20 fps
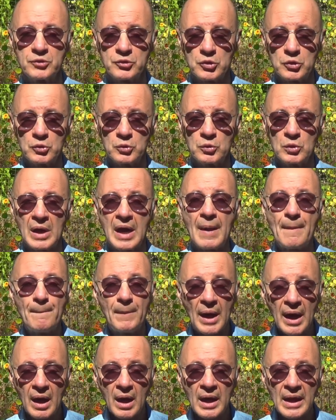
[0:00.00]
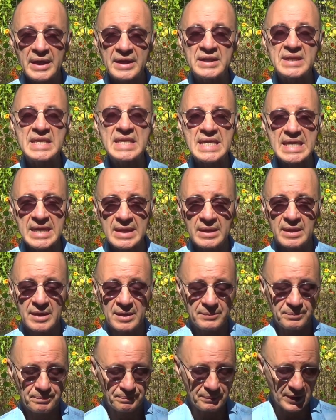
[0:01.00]
to abide
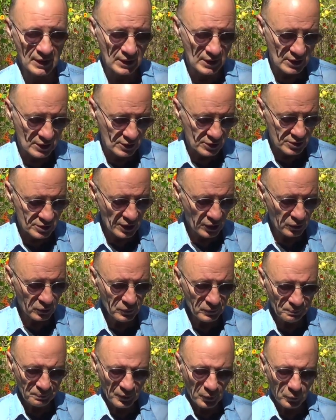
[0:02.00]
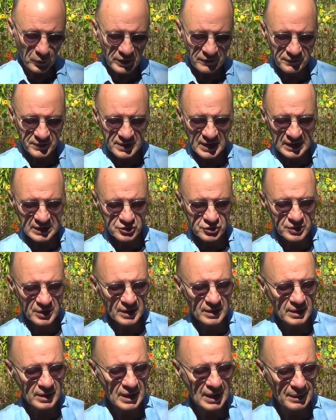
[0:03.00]
in. So we've touched
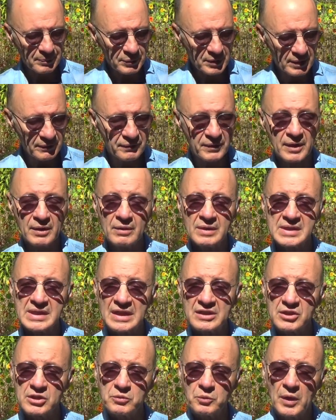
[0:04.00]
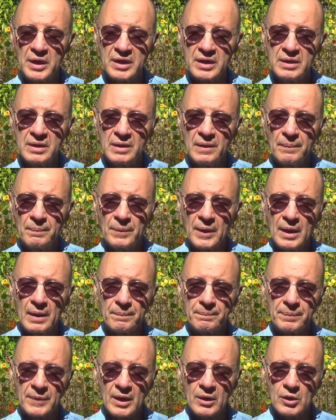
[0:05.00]
on a couple of theories. I just want to
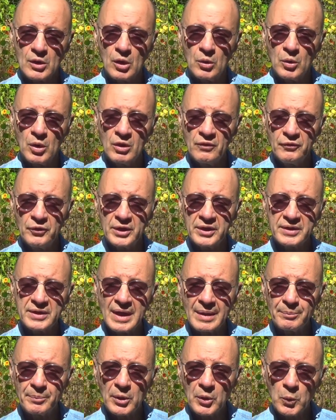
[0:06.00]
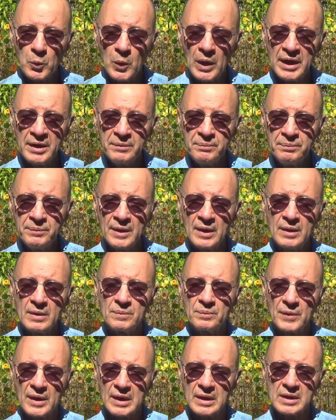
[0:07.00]
go over it. Number one,
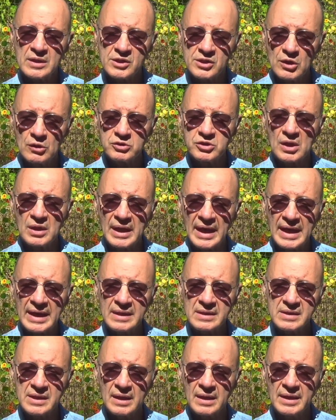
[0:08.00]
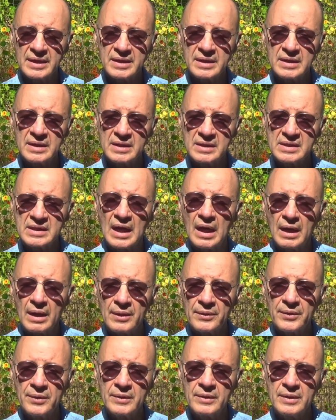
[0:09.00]
uh, social anxiety is
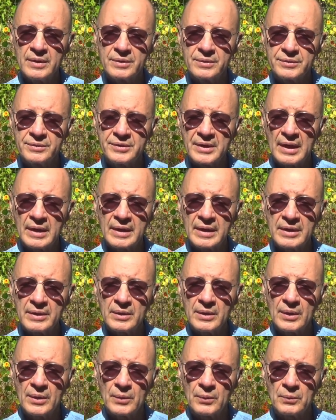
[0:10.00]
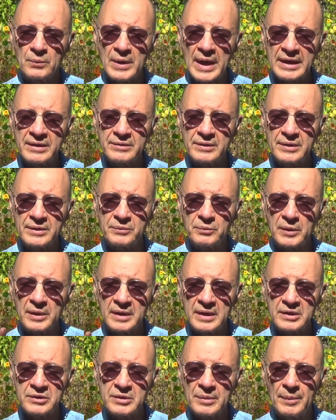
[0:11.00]
other directed. We
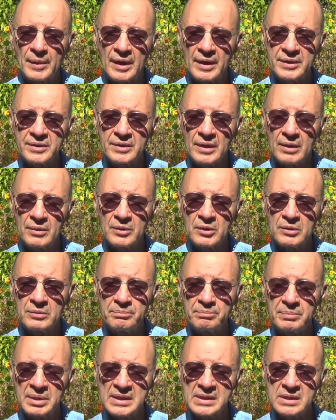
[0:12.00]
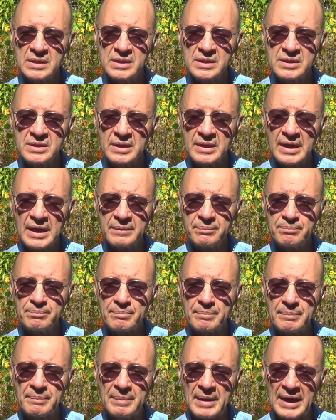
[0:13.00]
need to mind our own business to get
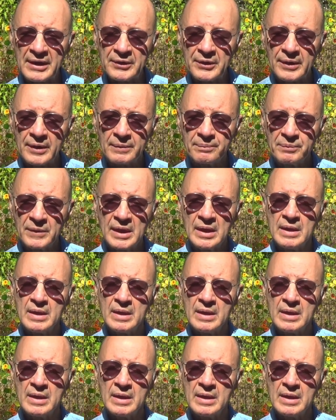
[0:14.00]
better.